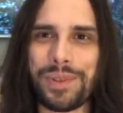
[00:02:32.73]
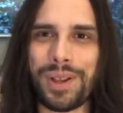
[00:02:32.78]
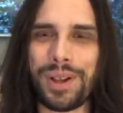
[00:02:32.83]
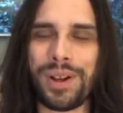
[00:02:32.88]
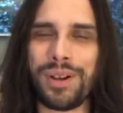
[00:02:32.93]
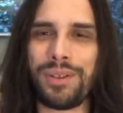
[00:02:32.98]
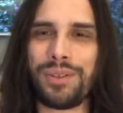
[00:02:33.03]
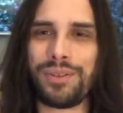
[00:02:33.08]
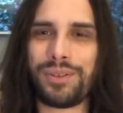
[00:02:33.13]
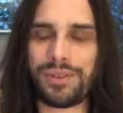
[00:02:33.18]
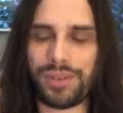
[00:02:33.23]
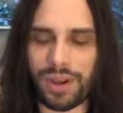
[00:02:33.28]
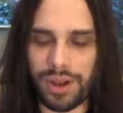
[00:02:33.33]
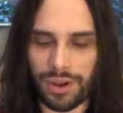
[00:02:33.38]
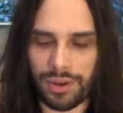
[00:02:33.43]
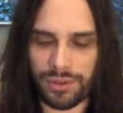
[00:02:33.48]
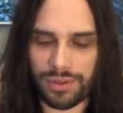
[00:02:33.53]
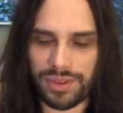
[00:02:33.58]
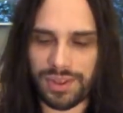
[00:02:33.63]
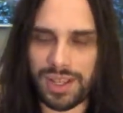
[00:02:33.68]
of
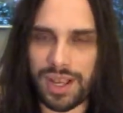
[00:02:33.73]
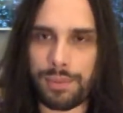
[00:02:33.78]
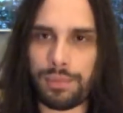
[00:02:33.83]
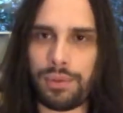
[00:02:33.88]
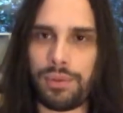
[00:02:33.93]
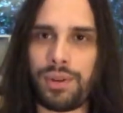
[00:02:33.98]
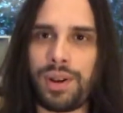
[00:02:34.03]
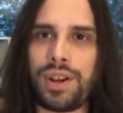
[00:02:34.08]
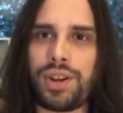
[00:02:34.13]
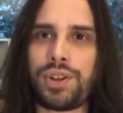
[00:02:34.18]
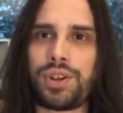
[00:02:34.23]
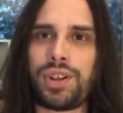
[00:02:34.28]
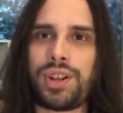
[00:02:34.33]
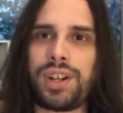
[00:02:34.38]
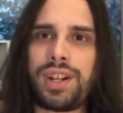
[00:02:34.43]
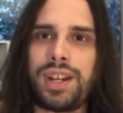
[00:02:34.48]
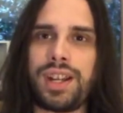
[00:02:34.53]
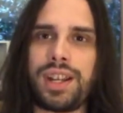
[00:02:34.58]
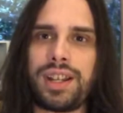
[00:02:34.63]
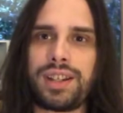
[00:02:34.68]

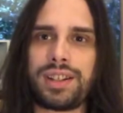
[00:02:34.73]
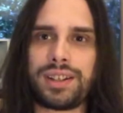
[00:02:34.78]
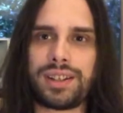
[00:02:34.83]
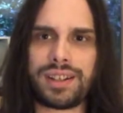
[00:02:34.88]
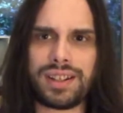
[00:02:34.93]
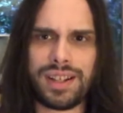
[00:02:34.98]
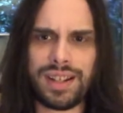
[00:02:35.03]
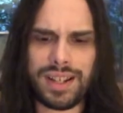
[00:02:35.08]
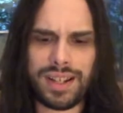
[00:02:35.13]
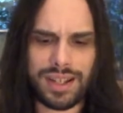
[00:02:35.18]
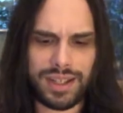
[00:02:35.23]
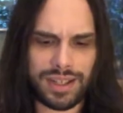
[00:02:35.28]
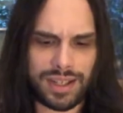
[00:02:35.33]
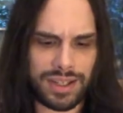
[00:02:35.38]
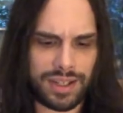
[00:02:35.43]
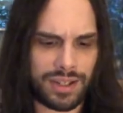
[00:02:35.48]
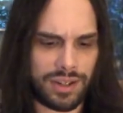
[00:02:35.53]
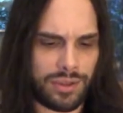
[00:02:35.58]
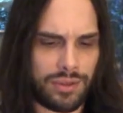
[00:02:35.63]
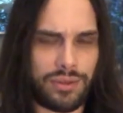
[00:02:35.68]
separation and
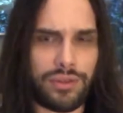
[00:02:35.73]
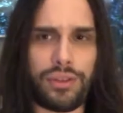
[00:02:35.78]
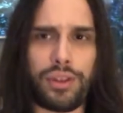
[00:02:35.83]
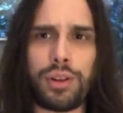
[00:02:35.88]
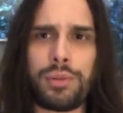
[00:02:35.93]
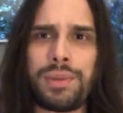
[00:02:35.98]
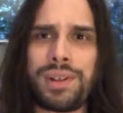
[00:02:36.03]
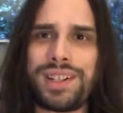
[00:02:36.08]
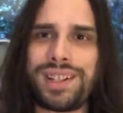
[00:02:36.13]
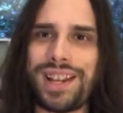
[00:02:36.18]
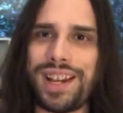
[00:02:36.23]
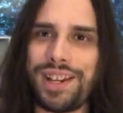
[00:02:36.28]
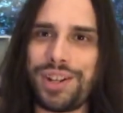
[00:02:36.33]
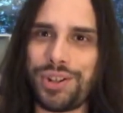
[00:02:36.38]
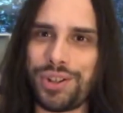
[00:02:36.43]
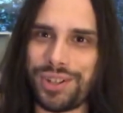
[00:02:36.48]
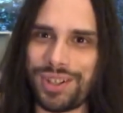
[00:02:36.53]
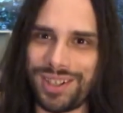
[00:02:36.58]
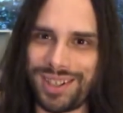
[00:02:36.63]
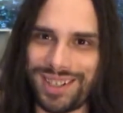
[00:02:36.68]

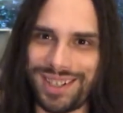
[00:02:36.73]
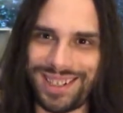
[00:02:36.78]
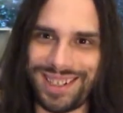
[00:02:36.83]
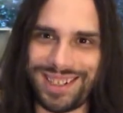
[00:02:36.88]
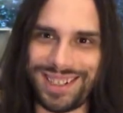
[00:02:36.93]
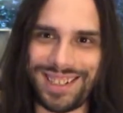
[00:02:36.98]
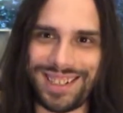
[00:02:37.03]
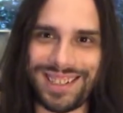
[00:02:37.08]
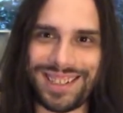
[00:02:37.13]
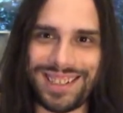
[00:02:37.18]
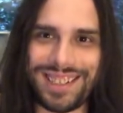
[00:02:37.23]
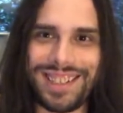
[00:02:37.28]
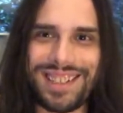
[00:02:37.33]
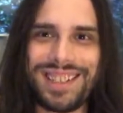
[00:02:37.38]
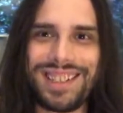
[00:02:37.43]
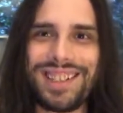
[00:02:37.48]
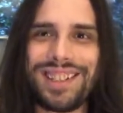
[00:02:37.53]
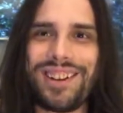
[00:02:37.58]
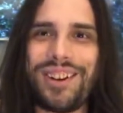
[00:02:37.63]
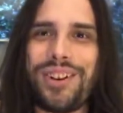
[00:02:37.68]
fermentation and
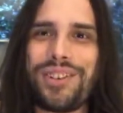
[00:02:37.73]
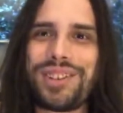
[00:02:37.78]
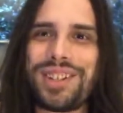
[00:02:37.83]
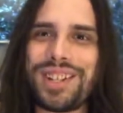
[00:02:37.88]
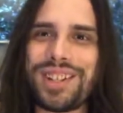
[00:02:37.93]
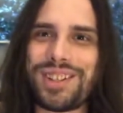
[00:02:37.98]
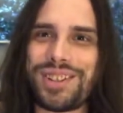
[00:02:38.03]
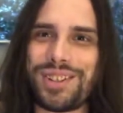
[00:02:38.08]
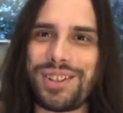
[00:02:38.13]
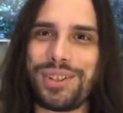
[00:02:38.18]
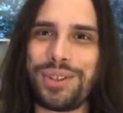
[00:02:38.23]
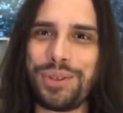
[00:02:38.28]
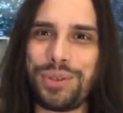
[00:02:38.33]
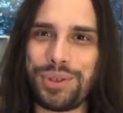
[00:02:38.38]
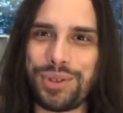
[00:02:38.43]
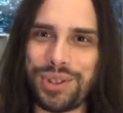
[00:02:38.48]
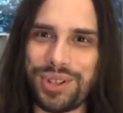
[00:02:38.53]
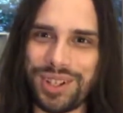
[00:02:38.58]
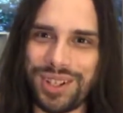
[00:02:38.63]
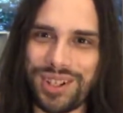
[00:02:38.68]

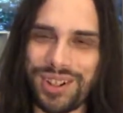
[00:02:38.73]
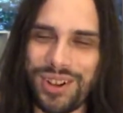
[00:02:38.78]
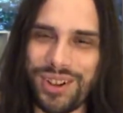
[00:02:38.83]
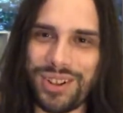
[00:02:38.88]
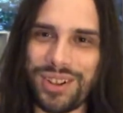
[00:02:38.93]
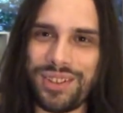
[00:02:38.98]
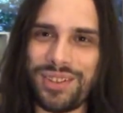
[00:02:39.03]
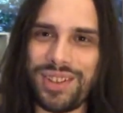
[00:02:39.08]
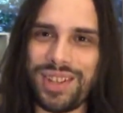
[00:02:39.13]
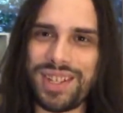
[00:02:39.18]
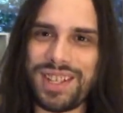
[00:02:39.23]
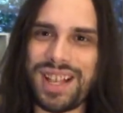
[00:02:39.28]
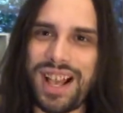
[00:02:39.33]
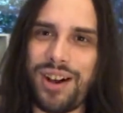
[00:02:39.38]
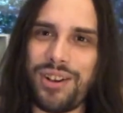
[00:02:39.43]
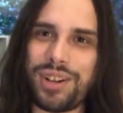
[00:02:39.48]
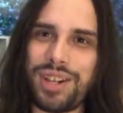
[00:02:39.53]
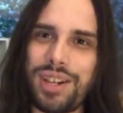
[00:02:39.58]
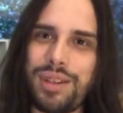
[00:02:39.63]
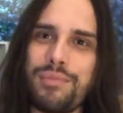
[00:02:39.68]
dissolution, all of these
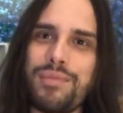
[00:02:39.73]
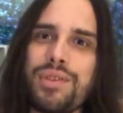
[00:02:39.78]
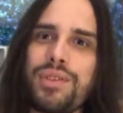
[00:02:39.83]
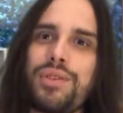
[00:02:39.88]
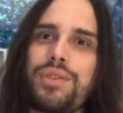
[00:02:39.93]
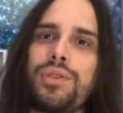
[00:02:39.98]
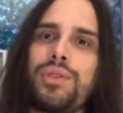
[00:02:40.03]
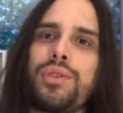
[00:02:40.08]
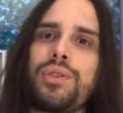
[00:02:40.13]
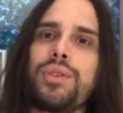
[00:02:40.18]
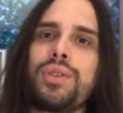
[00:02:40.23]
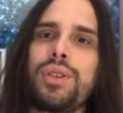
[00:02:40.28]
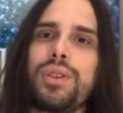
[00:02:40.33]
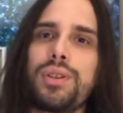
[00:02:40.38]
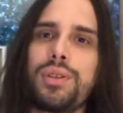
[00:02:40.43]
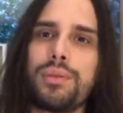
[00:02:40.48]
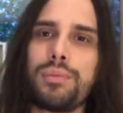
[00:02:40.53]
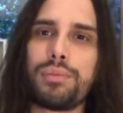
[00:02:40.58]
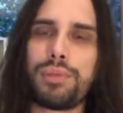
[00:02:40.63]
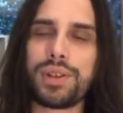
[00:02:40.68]
alchemical
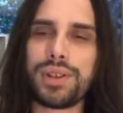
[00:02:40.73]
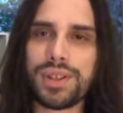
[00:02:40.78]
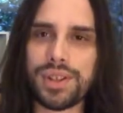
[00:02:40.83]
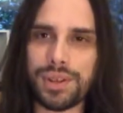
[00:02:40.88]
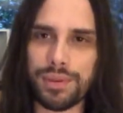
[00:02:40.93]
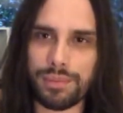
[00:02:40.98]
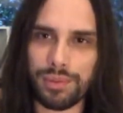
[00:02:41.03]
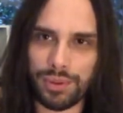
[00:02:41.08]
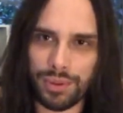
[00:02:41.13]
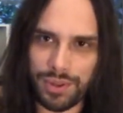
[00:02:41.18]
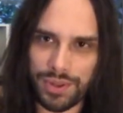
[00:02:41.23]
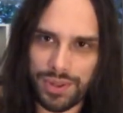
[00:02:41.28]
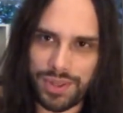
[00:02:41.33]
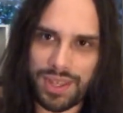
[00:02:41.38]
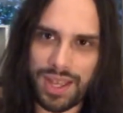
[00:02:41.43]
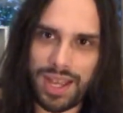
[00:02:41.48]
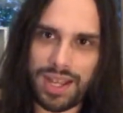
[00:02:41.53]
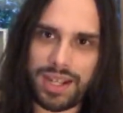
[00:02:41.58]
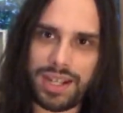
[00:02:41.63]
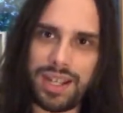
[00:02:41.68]
principles
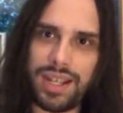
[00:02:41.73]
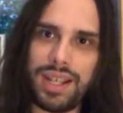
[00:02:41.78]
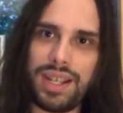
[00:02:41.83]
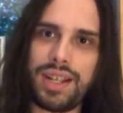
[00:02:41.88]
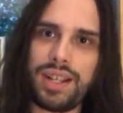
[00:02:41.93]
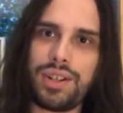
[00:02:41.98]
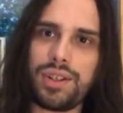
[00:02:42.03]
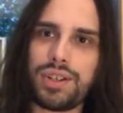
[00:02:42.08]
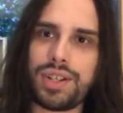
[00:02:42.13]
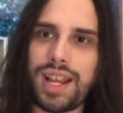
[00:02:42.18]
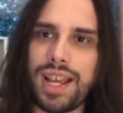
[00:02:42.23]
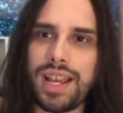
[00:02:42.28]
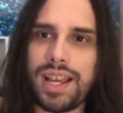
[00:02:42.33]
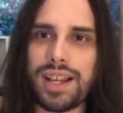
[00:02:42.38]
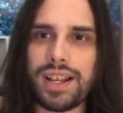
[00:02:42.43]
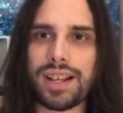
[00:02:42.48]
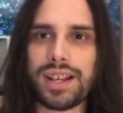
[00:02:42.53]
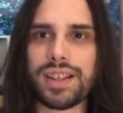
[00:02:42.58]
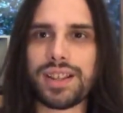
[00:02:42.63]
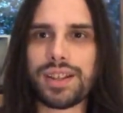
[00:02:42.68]
that
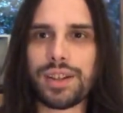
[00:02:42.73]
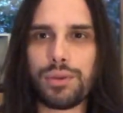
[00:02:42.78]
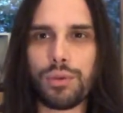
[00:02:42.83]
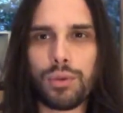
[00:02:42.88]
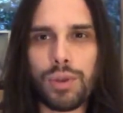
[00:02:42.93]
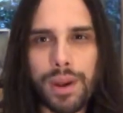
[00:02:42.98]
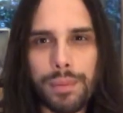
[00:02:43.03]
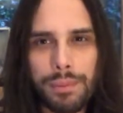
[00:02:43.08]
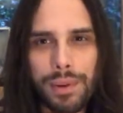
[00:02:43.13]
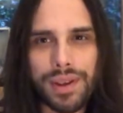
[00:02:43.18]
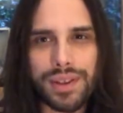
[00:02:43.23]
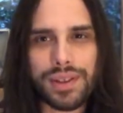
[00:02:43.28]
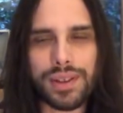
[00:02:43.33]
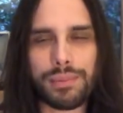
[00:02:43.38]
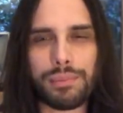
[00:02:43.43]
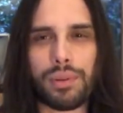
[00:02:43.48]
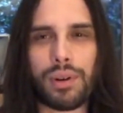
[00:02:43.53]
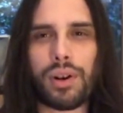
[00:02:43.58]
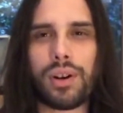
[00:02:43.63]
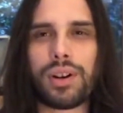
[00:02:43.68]
take us and rip us
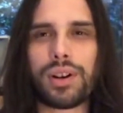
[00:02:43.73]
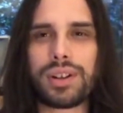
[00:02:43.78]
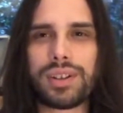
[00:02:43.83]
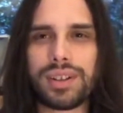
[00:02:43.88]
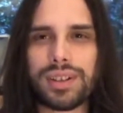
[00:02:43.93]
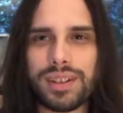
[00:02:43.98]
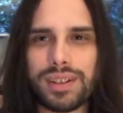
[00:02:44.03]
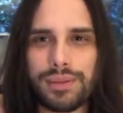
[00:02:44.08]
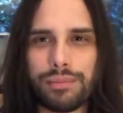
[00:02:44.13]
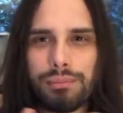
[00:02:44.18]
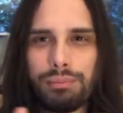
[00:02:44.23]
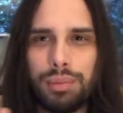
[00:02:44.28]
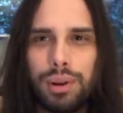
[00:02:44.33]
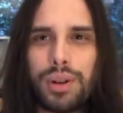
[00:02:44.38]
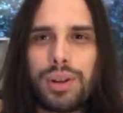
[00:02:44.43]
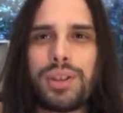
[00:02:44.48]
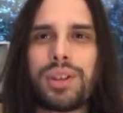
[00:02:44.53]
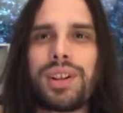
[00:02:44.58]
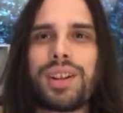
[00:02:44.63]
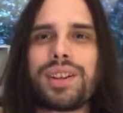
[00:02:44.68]
apart,
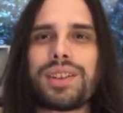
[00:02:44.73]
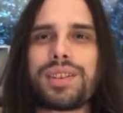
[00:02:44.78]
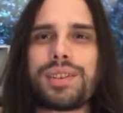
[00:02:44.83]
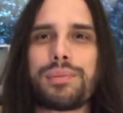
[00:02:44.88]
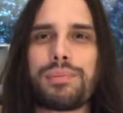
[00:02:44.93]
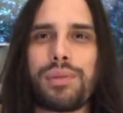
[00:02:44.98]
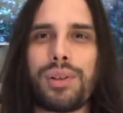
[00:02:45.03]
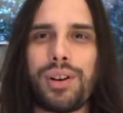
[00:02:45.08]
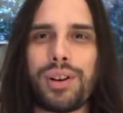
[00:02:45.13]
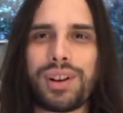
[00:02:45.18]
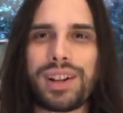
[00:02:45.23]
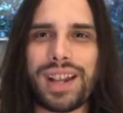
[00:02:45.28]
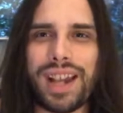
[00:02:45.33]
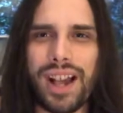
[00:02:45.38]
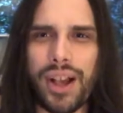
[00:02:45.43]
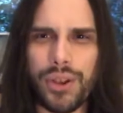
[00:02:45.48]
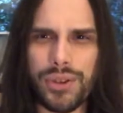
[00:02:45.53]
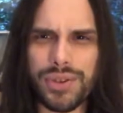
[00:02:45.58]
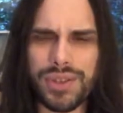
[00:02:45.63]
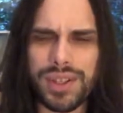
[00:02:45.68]
burn us apart,
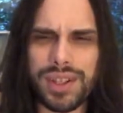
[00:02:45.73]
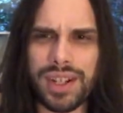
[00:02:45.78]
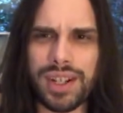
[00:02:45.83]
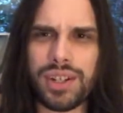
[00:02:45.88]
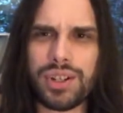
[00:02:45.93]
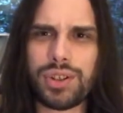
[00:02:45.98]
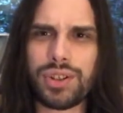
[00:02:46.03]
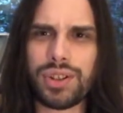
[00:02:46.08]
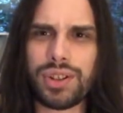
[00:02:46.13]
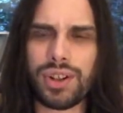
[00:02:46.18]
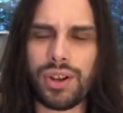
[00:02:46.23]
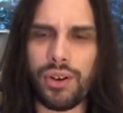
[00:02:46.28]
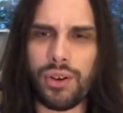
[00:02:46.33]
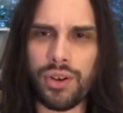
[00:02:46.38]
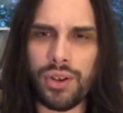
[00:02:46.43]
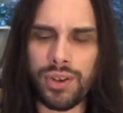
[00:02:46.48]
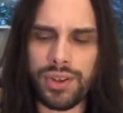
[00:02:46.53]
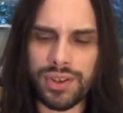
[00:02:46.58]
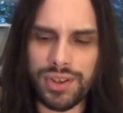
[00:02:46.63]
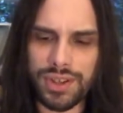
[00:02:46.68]
calcination,
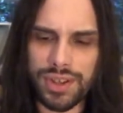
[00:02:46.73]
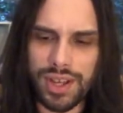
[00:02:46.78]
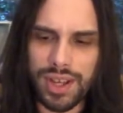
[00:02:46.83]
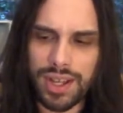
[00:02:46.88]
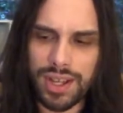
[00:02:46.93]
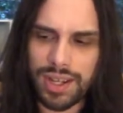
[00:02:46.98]
all this